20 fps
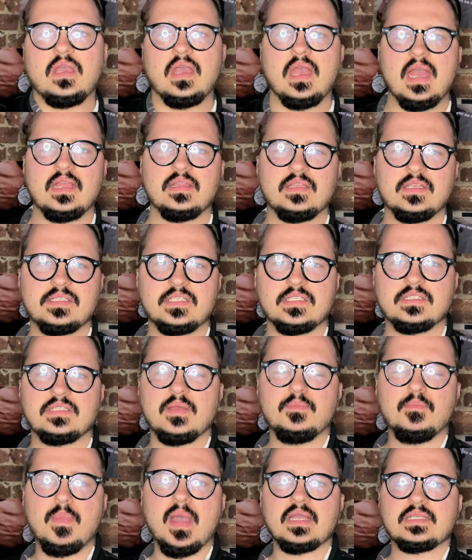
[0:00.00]
And this is
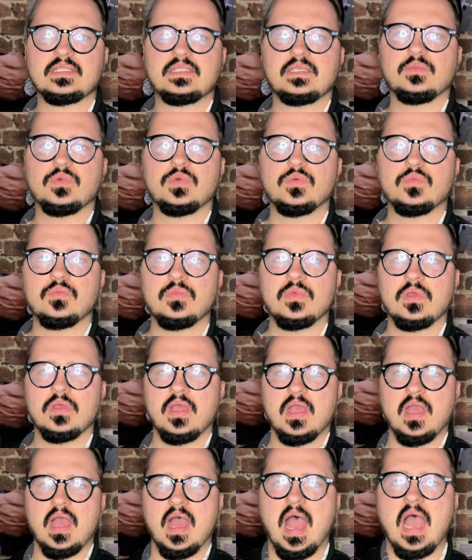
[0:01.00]
the maximum
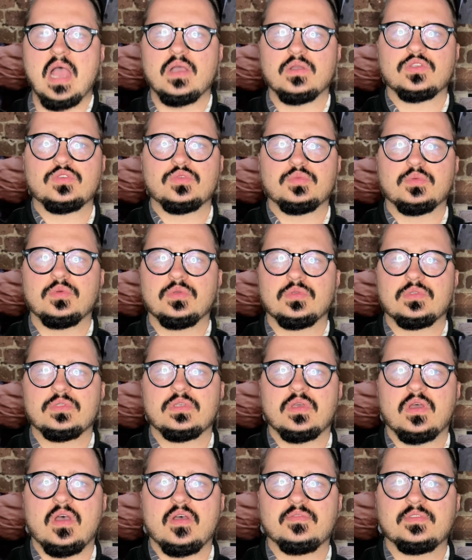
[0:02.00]
output
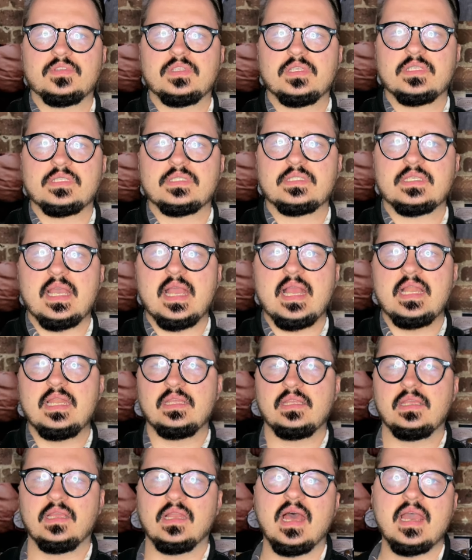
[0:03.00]
of this
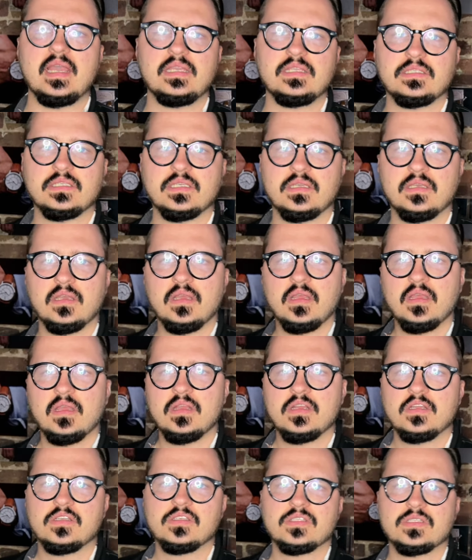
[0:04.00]
LED light,
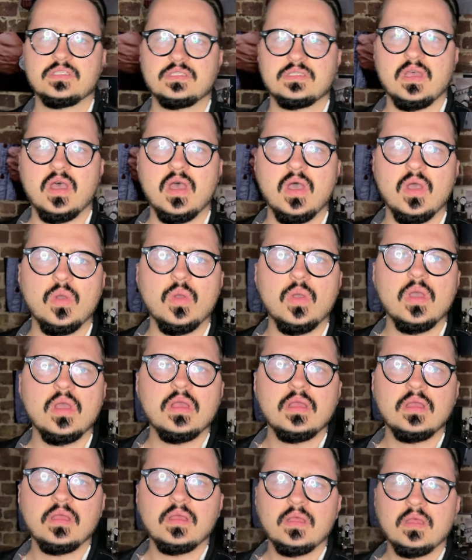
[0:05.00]
so
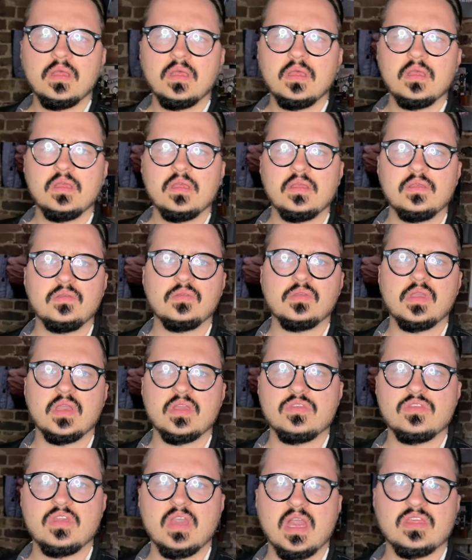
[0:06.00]
you
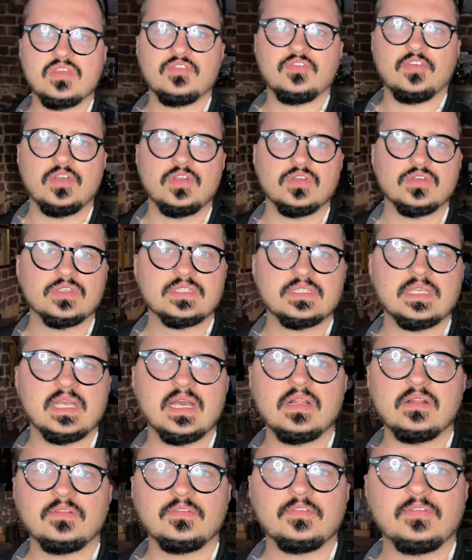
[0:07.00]
can judge for
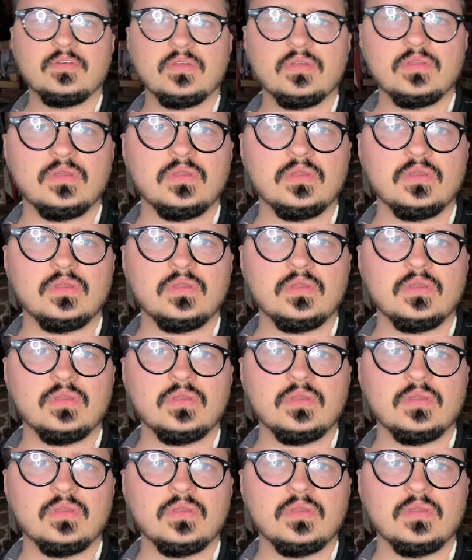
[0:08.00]
yourself